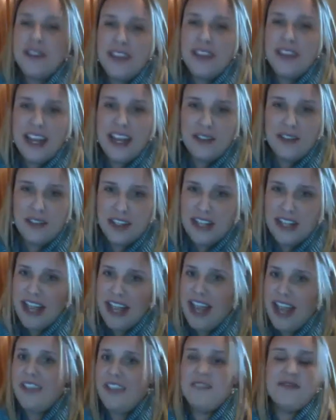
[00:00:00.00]
at the end of the
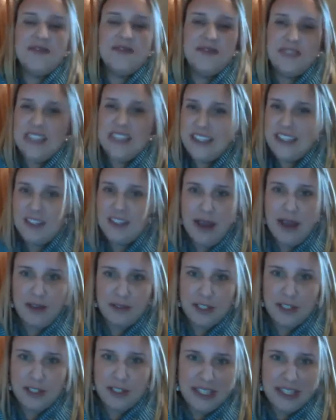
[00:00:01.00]
day, it's
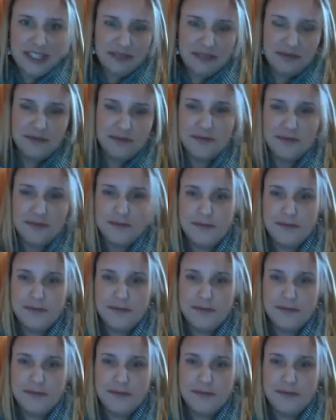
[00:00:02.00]
about doing.